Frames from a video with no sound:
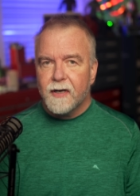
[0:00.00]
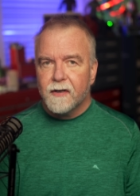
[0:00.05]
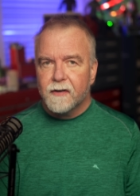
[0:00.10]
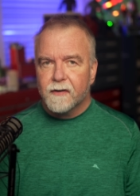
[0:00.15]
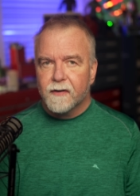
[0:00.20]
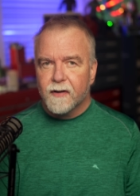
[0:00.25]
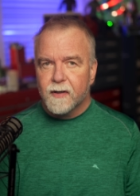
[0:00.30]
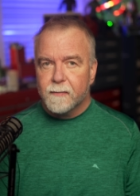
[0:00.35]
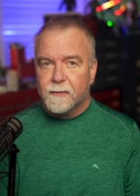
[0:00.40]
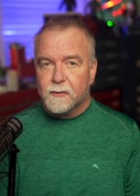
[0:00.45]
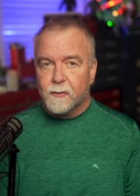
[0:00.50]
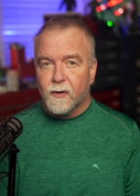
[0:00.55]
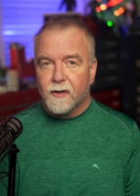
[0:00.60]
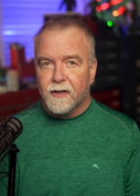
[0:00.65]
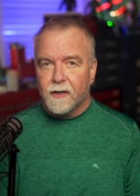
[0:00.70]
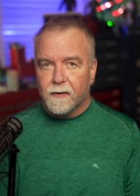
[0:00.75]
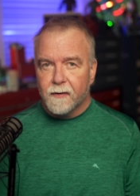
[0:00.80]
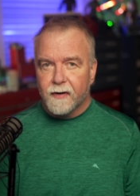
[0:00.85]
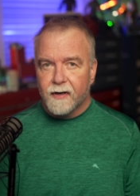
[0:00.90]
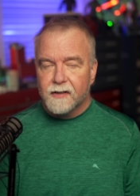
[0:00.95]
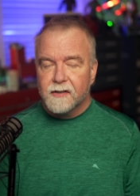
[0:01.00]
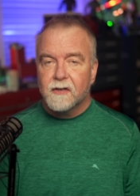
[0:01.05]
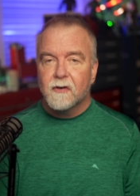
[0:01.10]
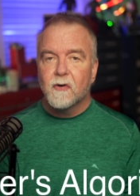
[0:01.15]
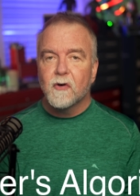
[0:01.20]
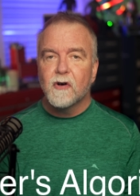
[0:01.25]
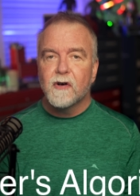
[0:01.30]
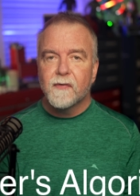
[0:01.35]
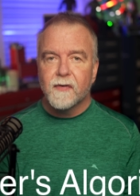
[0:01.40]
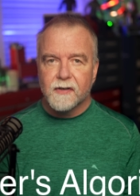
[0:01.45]
algorithm is one known as
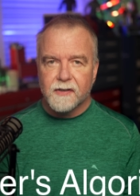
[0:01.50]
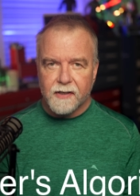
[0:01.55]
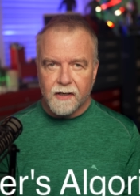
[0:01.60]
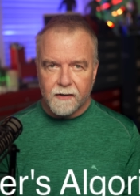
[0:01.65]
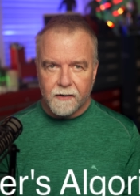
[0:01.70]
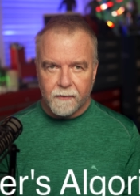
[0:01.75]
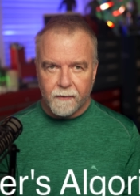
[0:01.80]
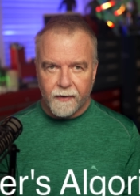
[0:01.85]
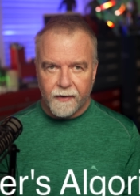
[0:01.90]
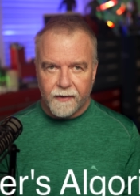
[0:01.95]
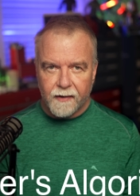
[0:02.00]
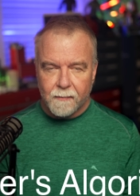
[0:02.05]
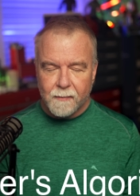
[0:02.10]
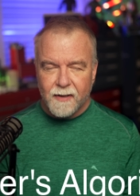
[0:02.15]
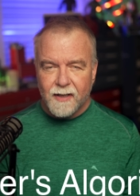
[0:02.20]
Grover's algorithm,